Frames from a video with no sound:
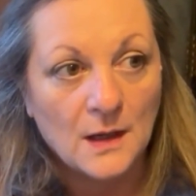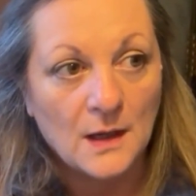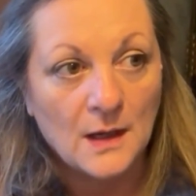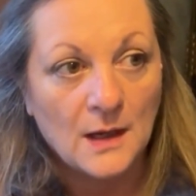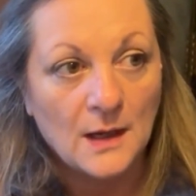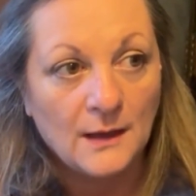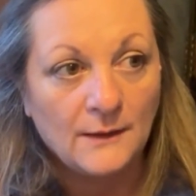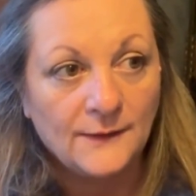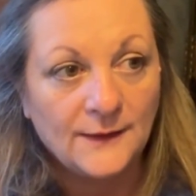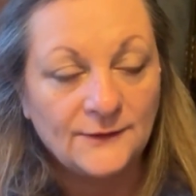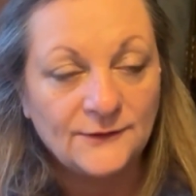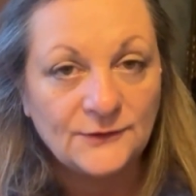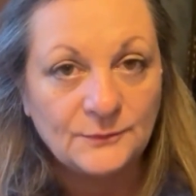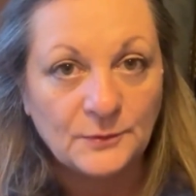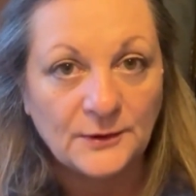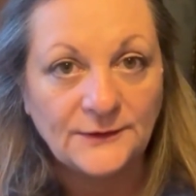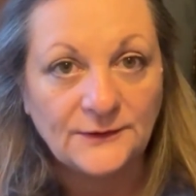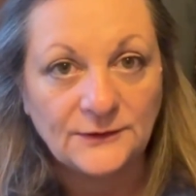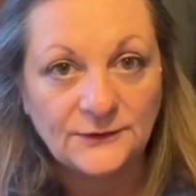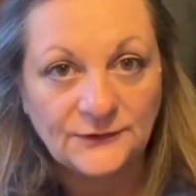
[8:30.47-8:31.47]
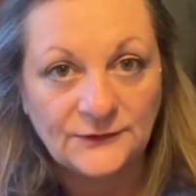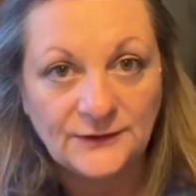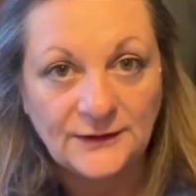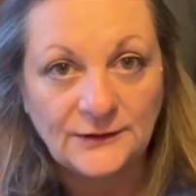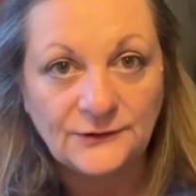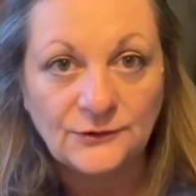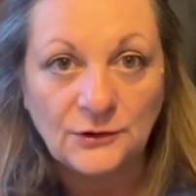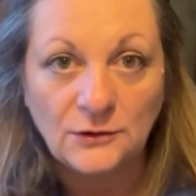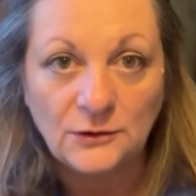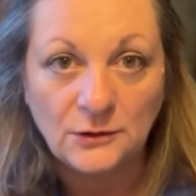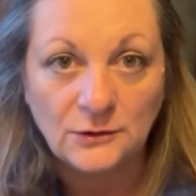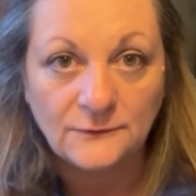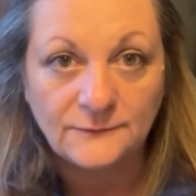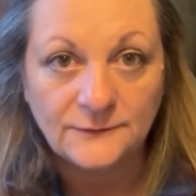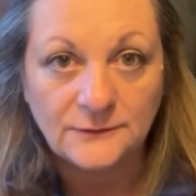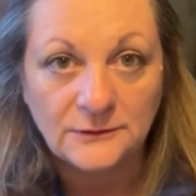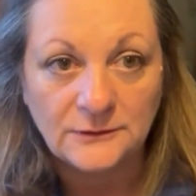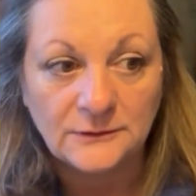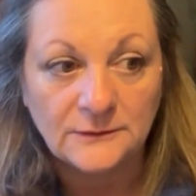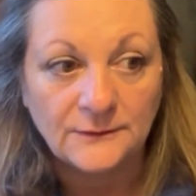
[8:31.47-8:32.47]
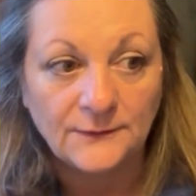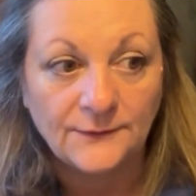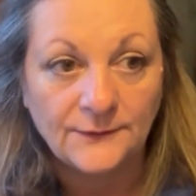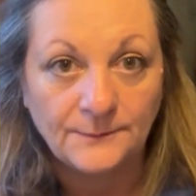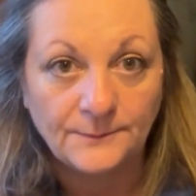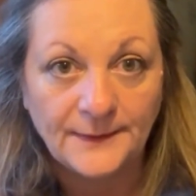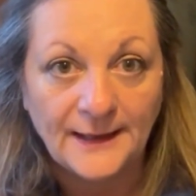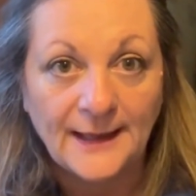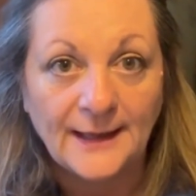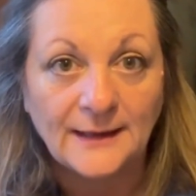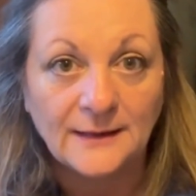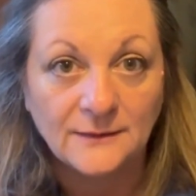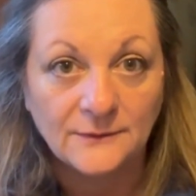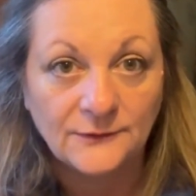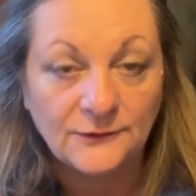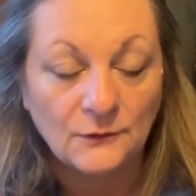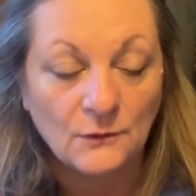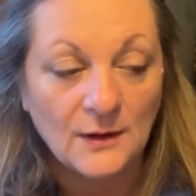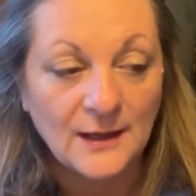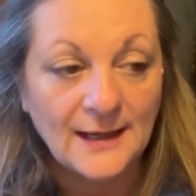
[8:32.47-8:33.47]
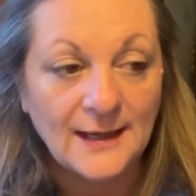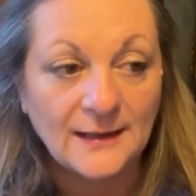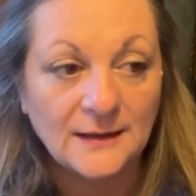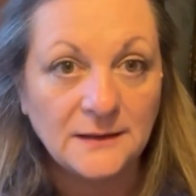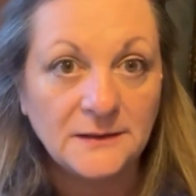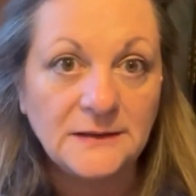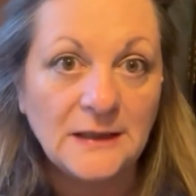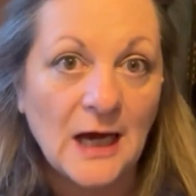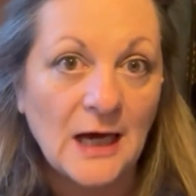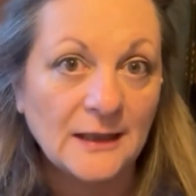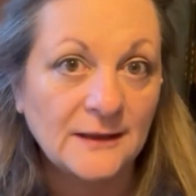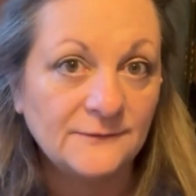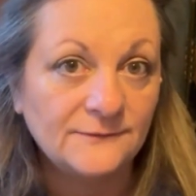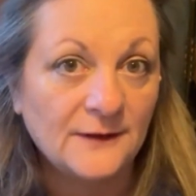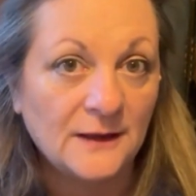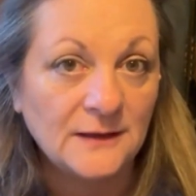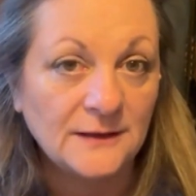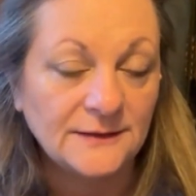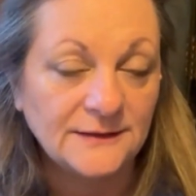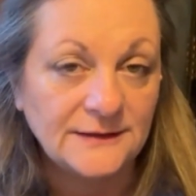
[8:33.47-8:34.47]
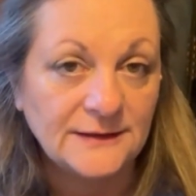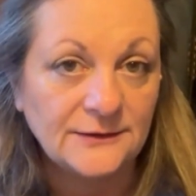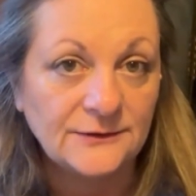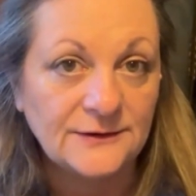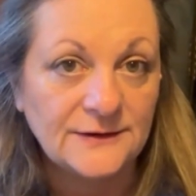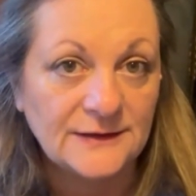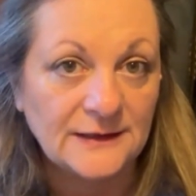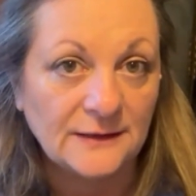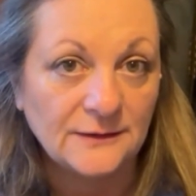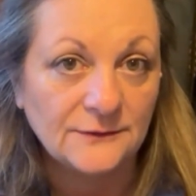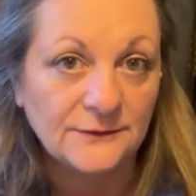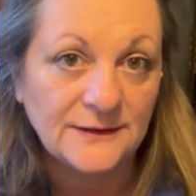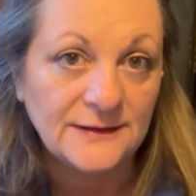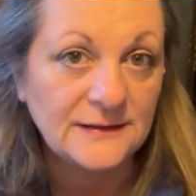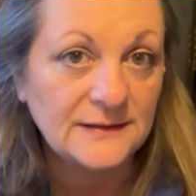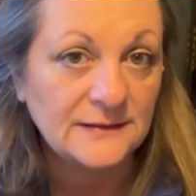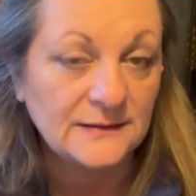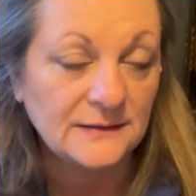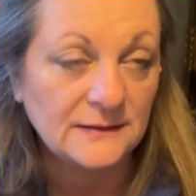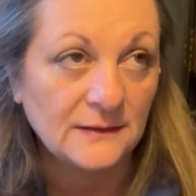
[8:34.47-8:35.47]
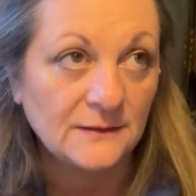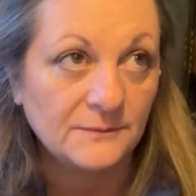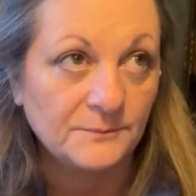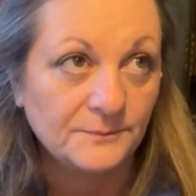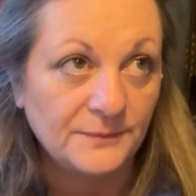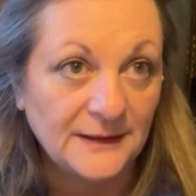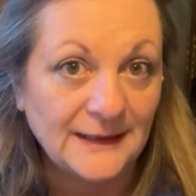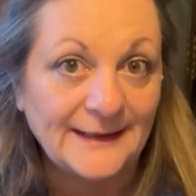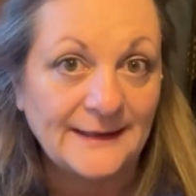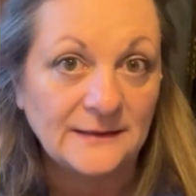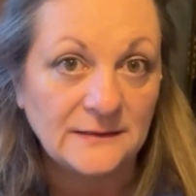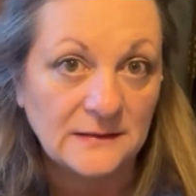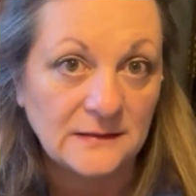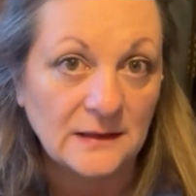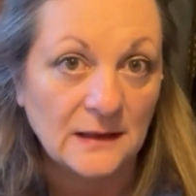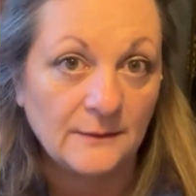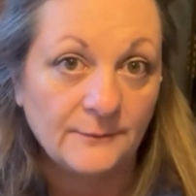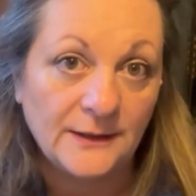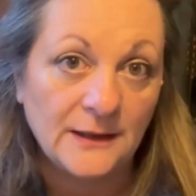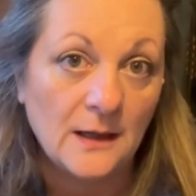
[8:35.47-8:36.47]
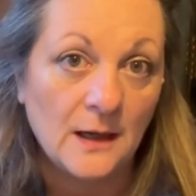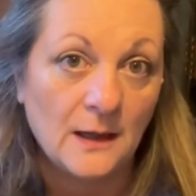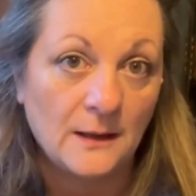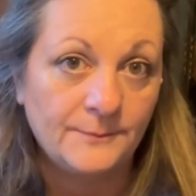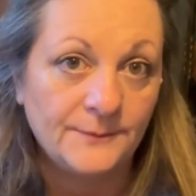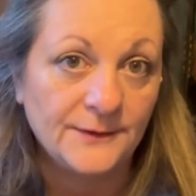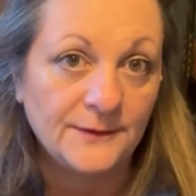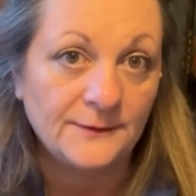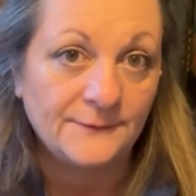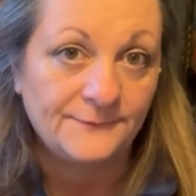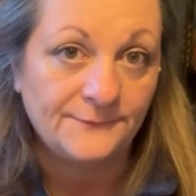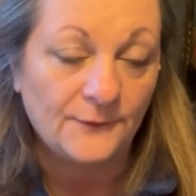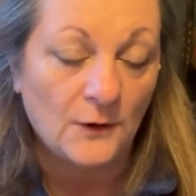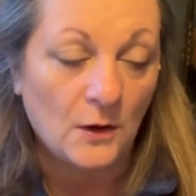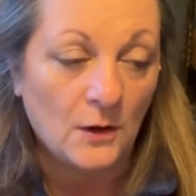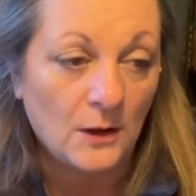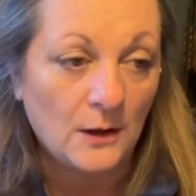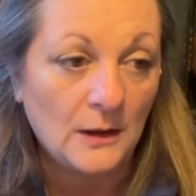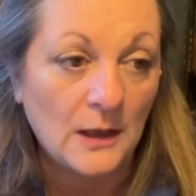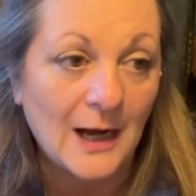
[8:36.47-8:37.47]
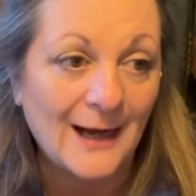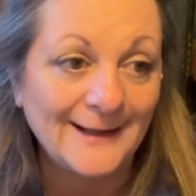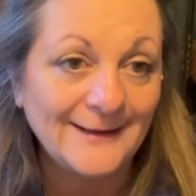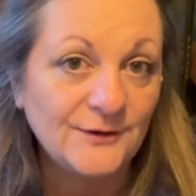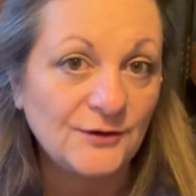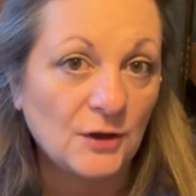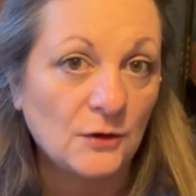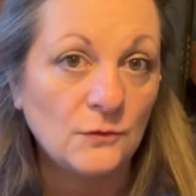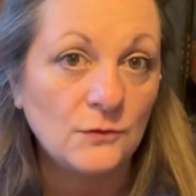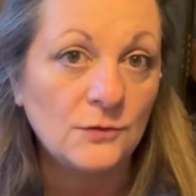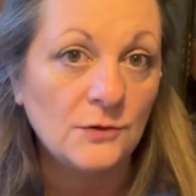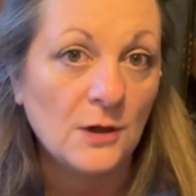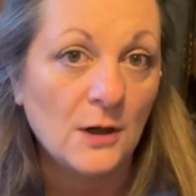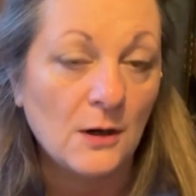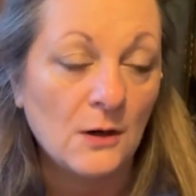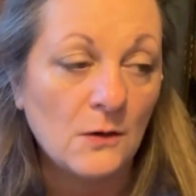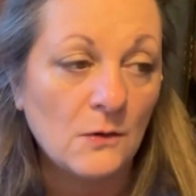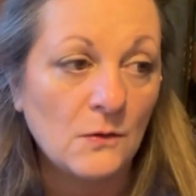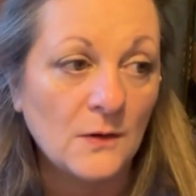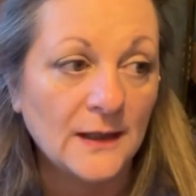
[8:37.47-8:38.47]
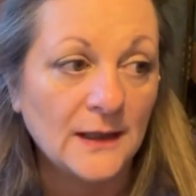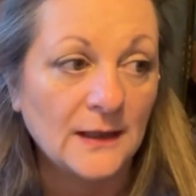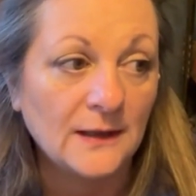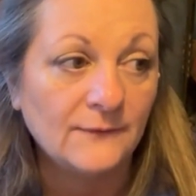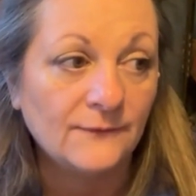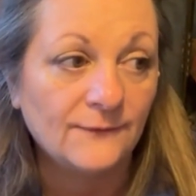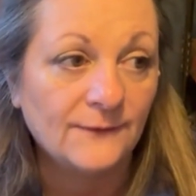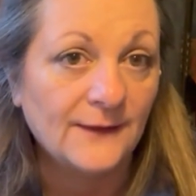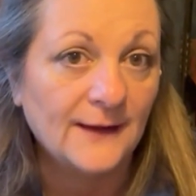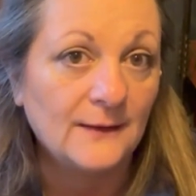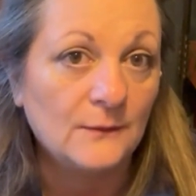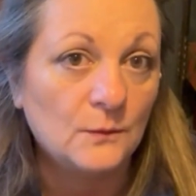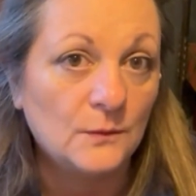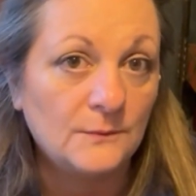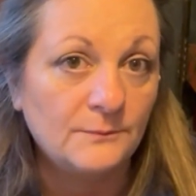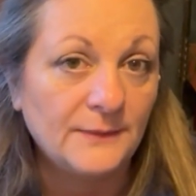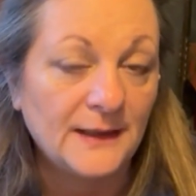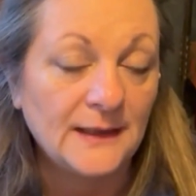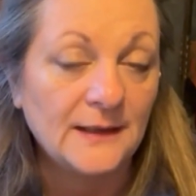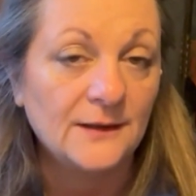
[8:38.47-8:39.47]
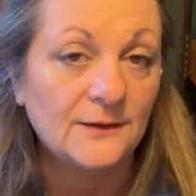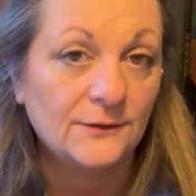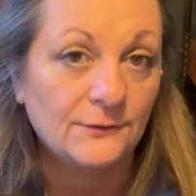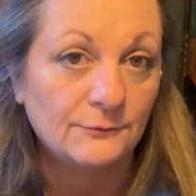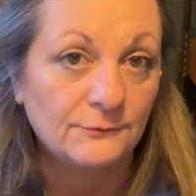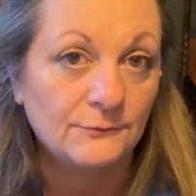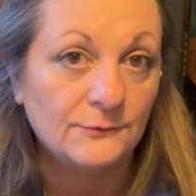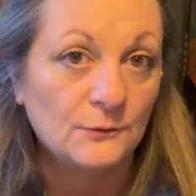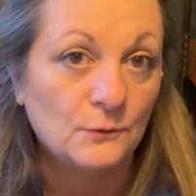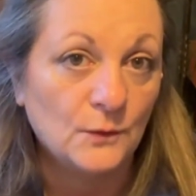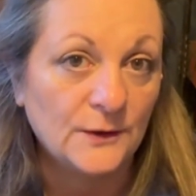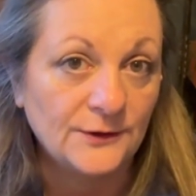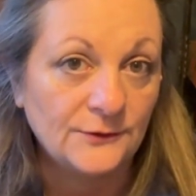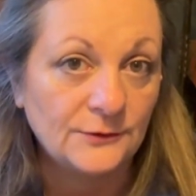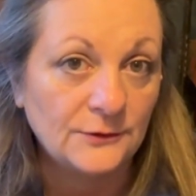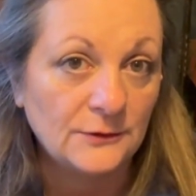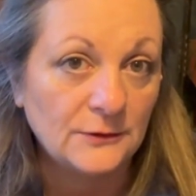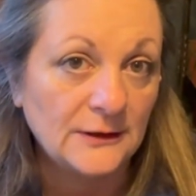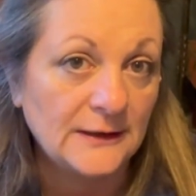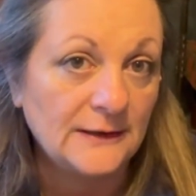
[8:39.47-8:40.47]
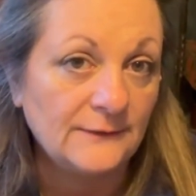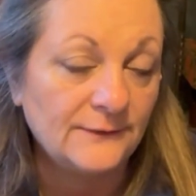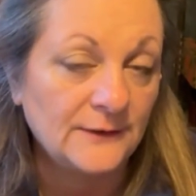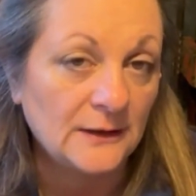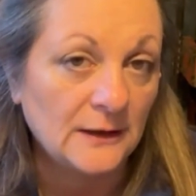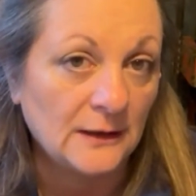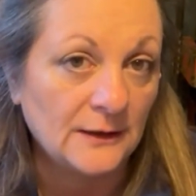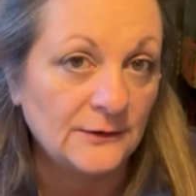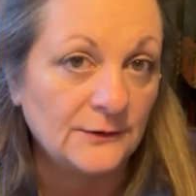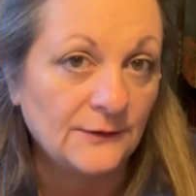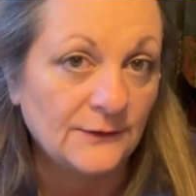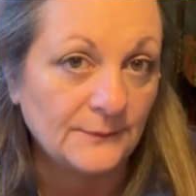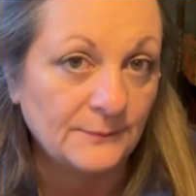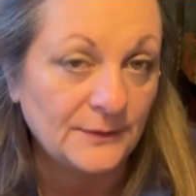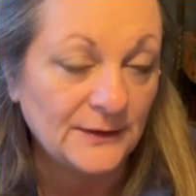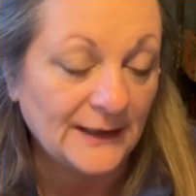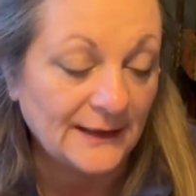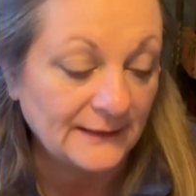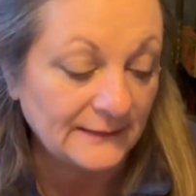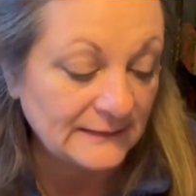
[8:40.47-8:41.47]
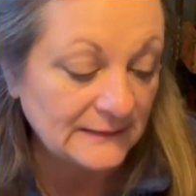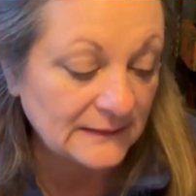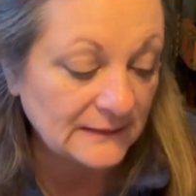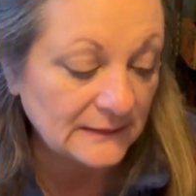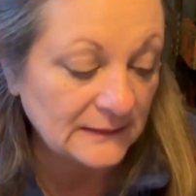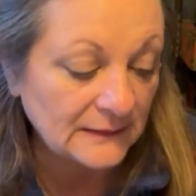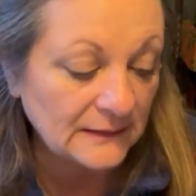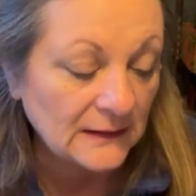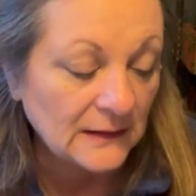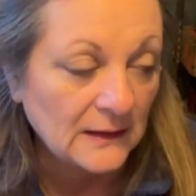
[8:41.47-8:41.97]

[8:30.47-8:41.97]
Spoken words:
and then spread their seeds all over the bed. So I had a lot of volunteer celery plants coming up in the fall. I don't know if they will make it through the winter, even under the plastic